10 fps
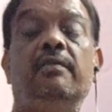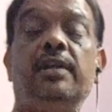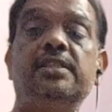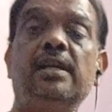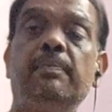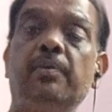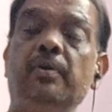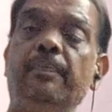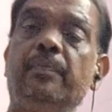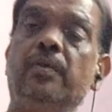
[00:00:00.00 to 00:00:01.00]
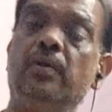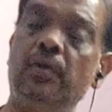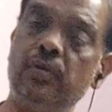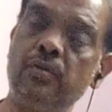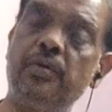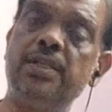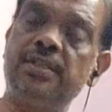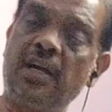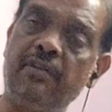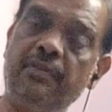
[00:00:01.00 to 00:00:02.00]
For example, you students
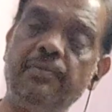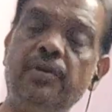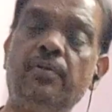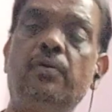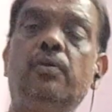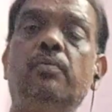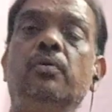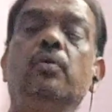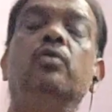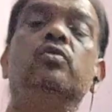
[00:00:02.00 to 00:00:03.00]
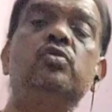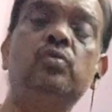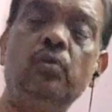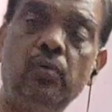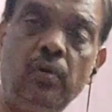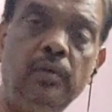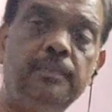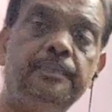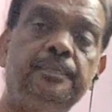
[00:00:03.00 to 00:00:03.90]
start from your home, go to school,